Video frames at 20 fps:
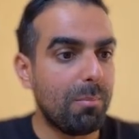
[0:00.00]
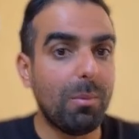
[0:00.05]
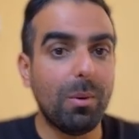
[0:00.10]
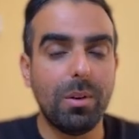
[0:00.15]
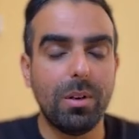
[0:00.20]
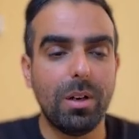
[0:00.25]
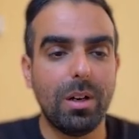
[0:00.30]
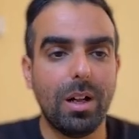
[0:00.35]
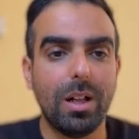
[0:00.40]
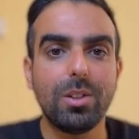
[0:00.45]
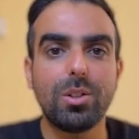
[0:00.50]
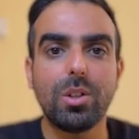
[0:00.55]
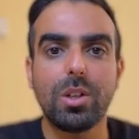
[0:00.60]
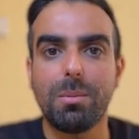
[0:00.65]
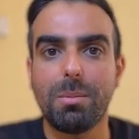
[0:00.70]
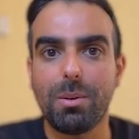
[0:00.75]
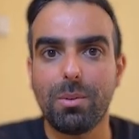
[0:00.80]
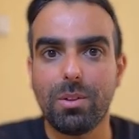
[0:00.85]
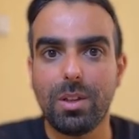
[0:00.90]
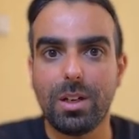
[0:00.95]
I'll talk
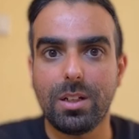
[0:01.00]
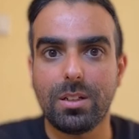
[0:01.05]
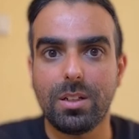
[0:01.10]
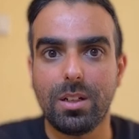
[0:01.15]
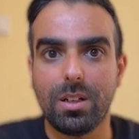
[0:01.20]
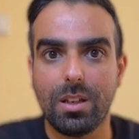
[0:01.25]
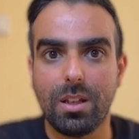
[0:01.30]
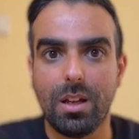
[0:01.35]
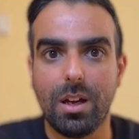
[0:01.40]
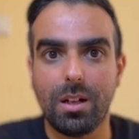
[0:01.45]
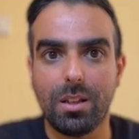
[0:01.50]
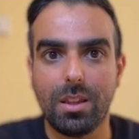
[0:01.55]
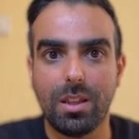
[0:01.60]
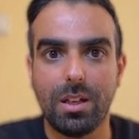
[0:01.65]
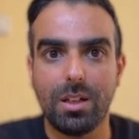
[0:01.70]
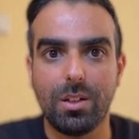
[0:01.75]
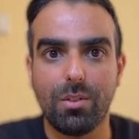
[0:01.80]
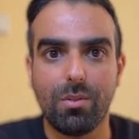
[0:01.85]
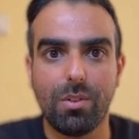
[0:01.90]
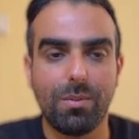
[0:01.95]
about that at the
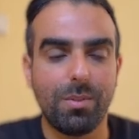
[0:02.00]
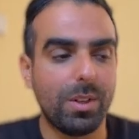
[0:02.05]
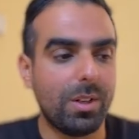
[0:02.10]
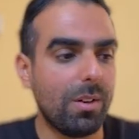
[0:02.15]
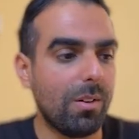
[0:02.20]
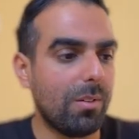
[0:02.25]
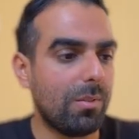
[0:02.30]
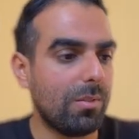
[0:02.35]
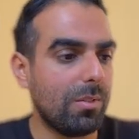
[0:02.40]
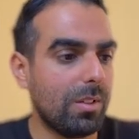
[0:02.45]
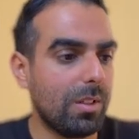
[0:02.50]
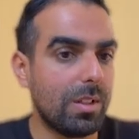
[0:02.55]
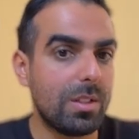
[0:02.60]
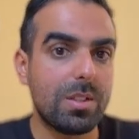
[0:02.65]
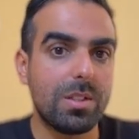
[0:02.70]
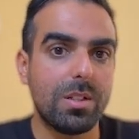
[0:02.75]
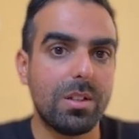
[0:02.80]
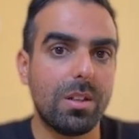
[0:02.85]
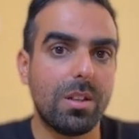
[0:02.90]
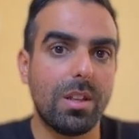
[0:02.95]
end of the video.
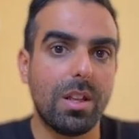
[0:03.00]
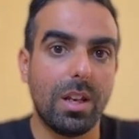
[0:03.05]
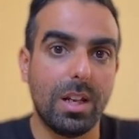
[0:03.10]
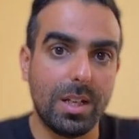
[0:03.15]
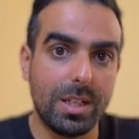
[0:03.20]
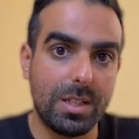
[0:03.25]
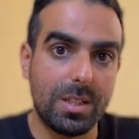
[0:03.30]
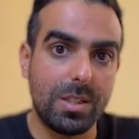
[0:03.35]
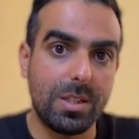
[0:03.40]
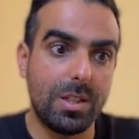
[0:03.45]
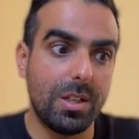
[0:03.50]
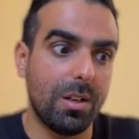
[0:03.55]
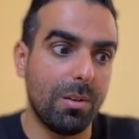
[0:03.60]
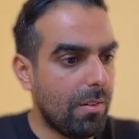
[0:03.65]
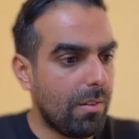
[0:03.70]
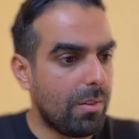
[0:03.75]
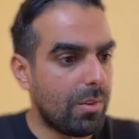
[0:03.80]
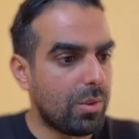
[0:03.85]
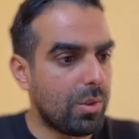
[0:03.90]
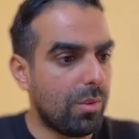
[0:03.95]
It's in the last cell.
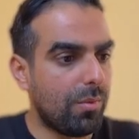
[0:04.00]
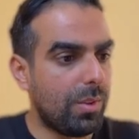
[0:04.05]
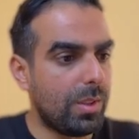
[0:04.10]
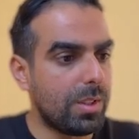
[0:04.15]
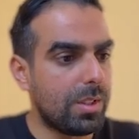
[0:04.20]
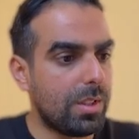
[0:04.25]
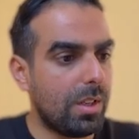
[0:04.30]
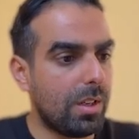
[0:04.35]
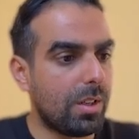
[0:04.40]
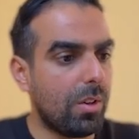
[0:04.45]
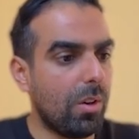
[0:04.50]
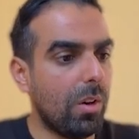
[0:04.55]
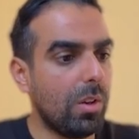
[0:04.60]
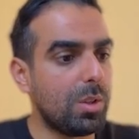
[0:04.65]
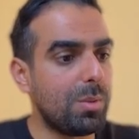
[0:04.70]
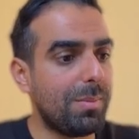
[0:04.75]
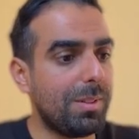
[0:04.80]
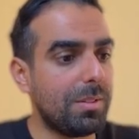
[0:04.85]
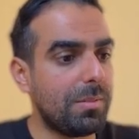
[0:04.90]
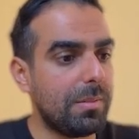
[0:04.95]
So first, an
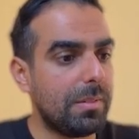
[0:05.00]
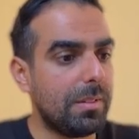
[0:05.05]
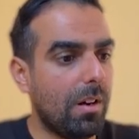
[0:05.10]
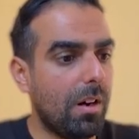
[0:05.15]
acknowledgement.